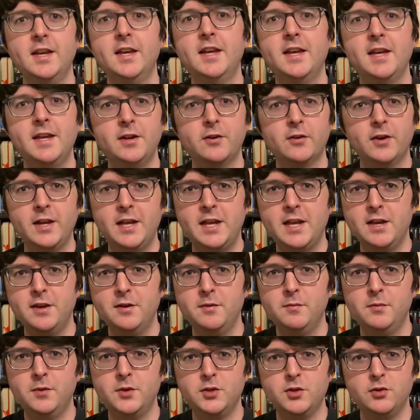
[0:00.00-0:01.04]
hearing
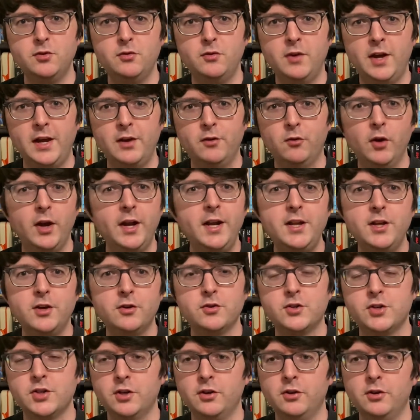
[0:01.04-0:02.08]
him do a radio
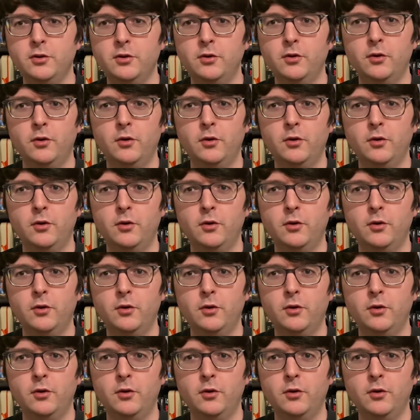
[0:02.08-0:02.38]
show